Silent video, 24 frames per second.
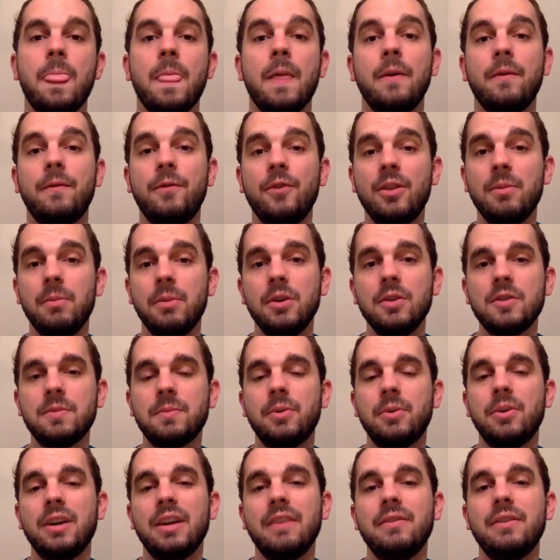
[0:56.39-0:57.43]
For the most
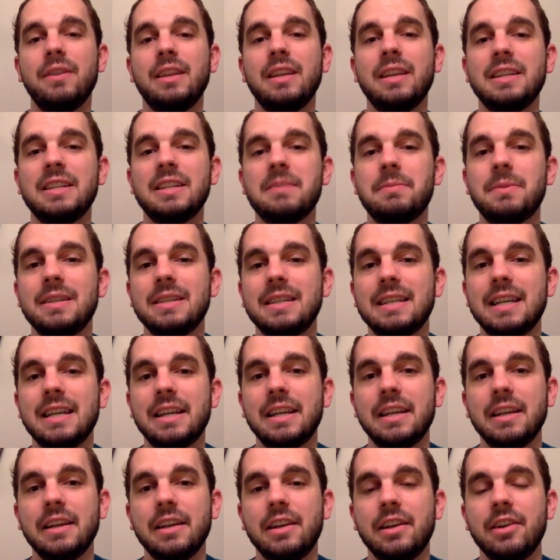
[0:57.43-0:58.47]
part, everything has been
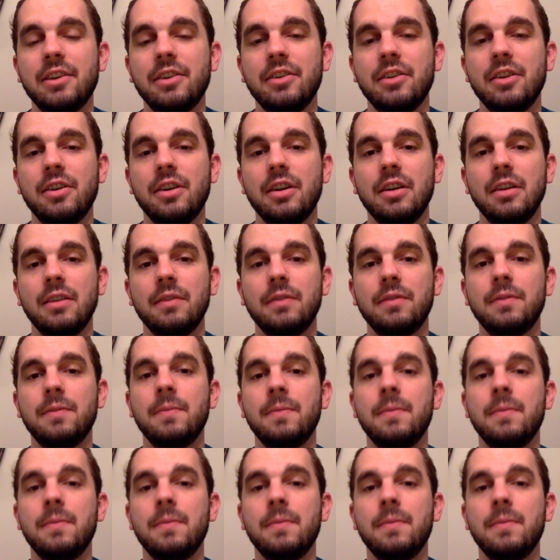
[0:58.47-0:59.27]
taken care of.